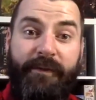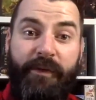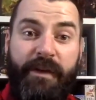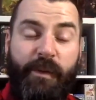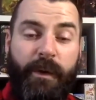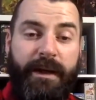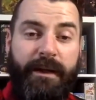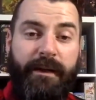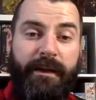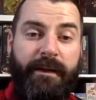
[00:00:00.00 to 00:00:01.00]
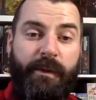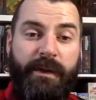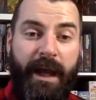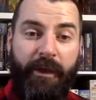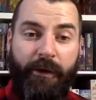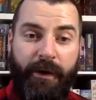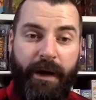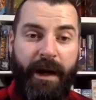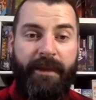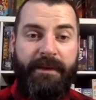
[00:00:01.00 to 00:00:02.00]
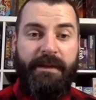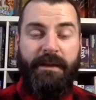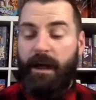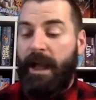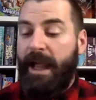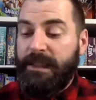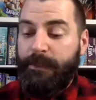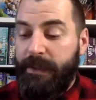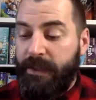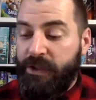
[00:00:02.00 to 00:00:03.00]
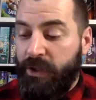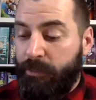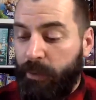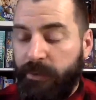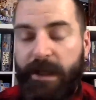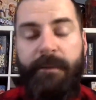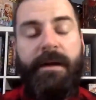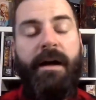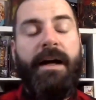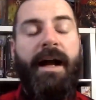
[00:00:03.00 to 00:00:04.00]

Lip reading: this week. This was Heather, and this is Expedition Prototype Con.